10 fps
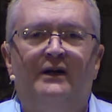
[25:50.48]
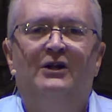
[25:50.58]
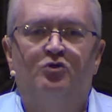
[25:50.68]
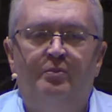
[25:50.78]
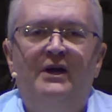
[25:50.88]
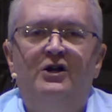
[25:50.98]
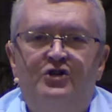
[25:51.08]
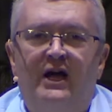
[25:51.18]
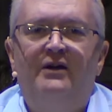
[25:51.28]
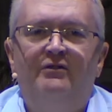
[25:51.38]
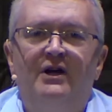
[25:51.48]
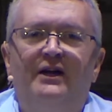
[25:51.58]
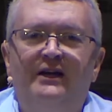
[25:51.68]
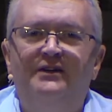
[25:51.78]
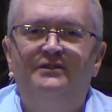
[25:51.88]
That's what being a child of
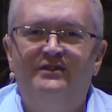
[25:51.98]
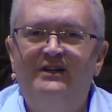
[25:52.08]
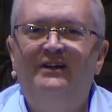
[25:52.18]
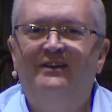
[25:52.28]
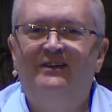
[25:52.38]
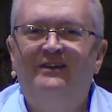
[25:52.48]
God is, isn't it?